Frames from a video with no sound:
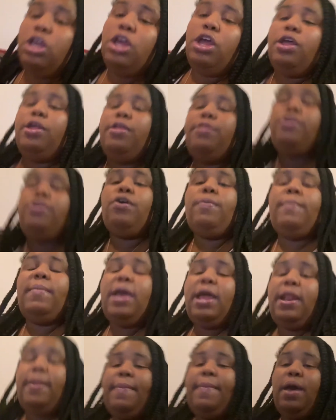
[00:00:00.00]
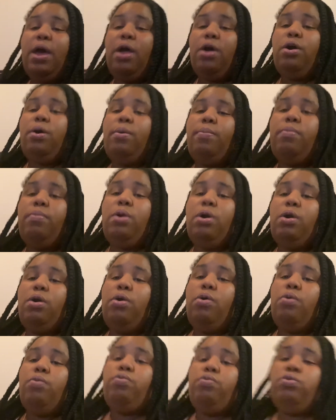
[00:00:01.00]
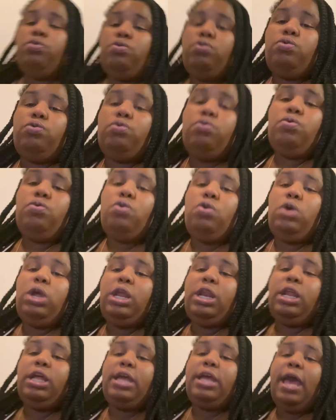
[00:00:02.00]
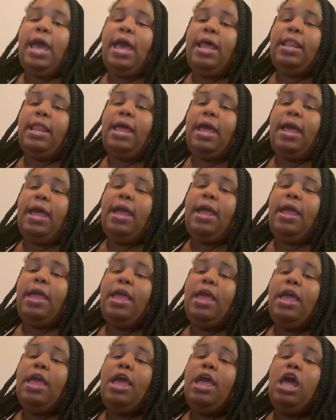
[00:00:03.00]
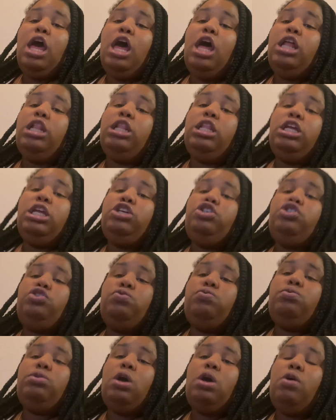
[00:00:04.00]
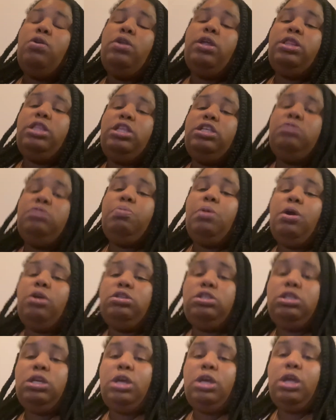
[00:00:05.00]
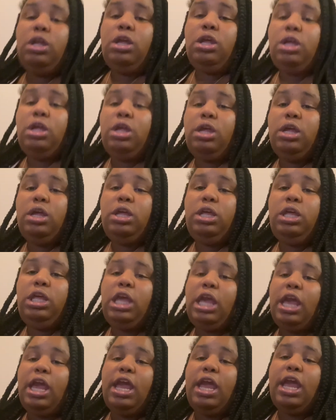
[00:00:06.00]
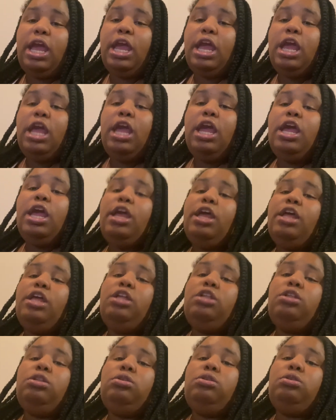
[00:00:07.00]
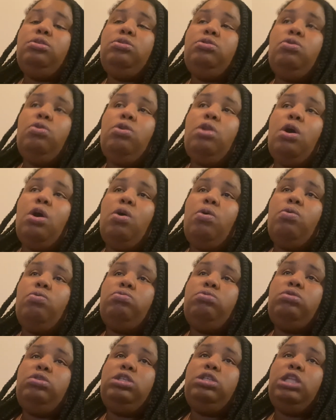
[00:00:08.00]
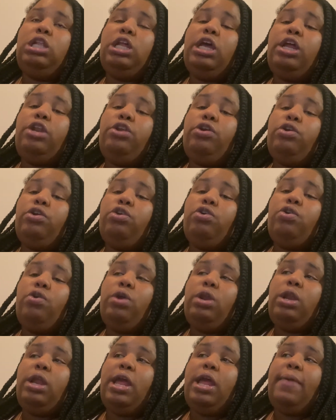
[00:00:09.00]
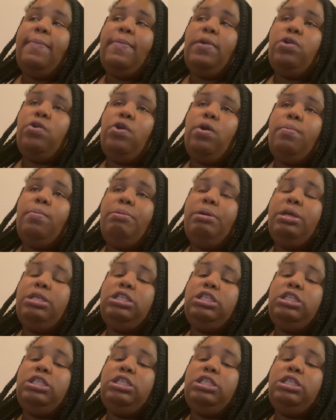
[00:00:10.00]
they're mad about a rule and a guideline, at least you know that this person can slander your name and your business to